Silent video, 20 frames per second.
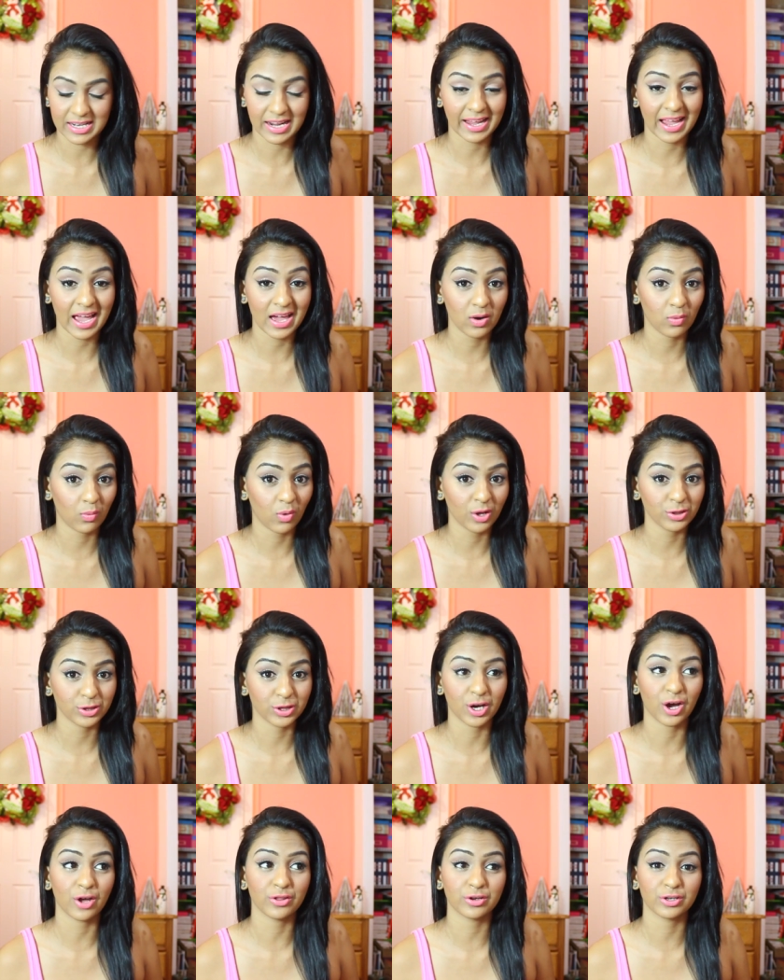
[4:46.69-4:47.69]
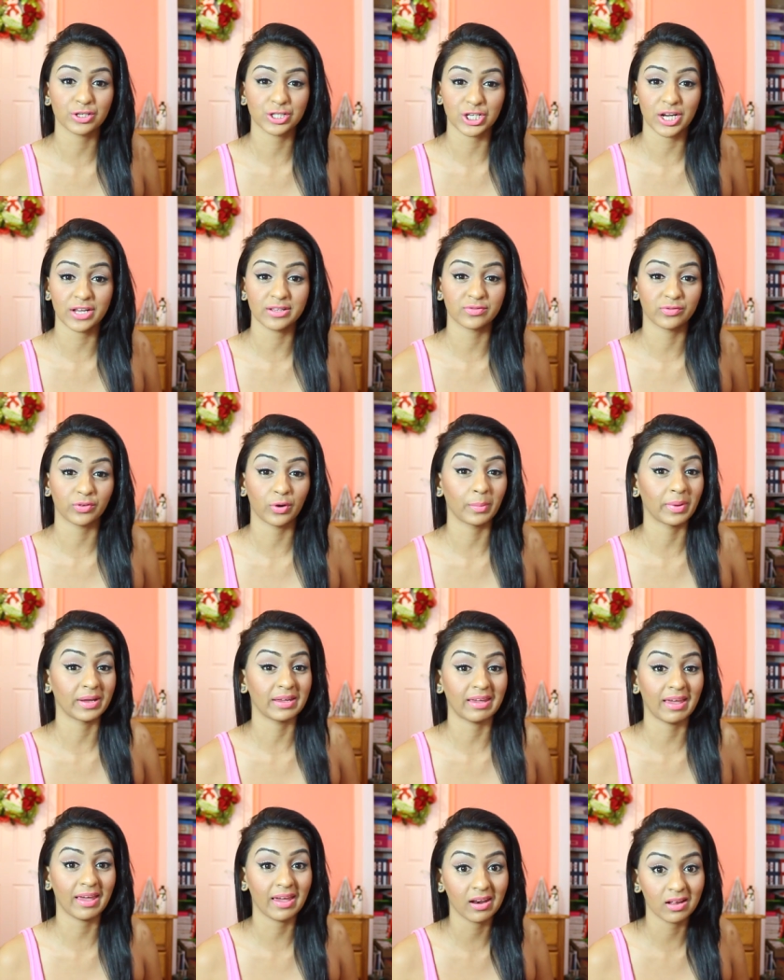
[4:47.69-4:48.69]
And I kind of want the other shades for my
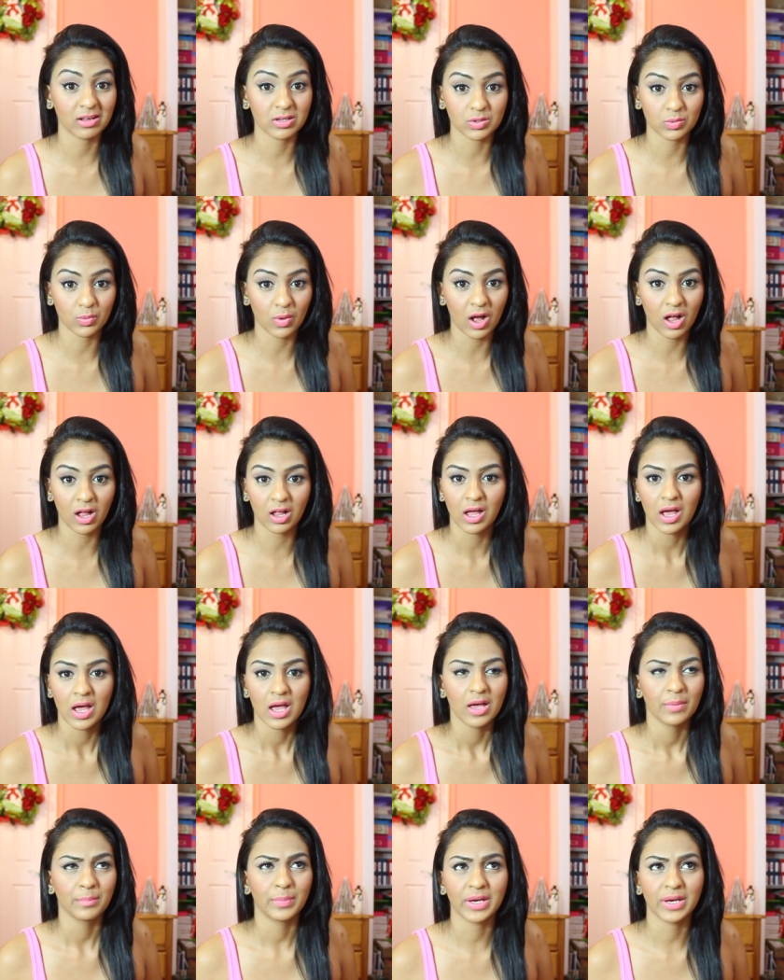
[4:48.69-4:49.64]
kit as well